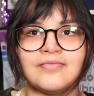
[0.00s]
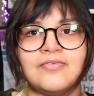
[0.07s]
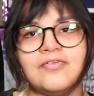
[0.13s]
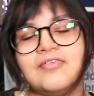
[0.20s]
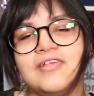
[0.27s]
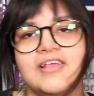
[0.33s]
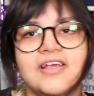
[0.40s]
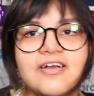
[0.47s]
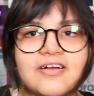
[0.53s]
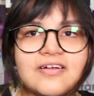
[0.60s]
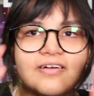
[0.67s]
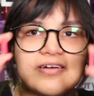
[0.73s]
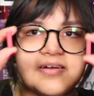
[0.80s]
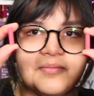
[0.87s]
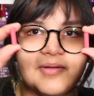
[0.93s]
You see here?
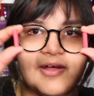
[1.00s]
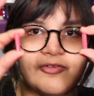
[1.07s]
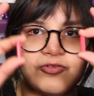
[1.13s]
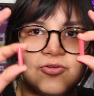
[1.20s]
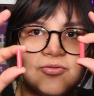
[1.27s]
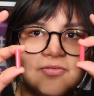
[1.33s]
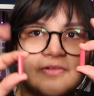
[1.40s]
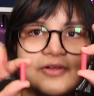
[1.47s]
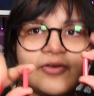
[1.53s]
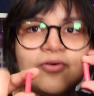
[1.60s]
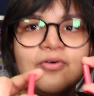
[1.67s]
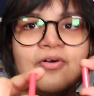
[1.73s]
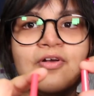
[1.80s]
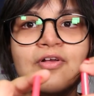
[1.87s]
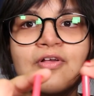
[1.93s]
Now I have 2
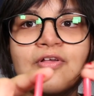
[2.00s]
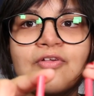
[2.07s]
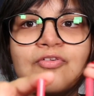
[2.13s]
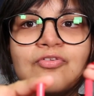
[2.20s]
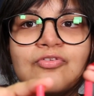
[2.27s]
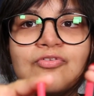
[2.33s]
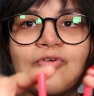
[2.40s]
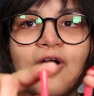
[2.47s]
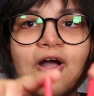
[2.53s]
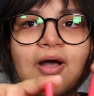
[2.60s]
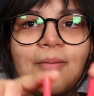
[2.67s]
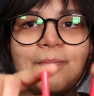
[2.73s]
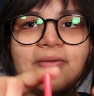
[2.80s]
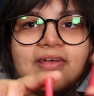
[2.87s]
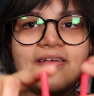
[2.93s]
little
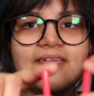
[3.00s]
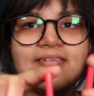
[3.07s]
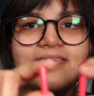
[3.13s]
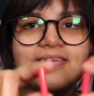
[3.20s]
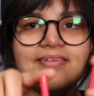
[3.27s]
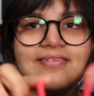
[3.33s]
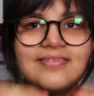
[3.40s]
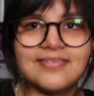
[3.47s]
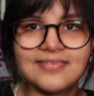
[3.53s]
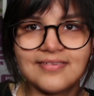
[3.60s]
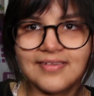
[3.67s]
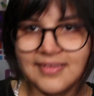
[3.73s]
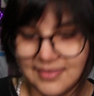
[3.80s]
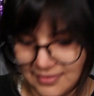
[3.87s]
straw pieces.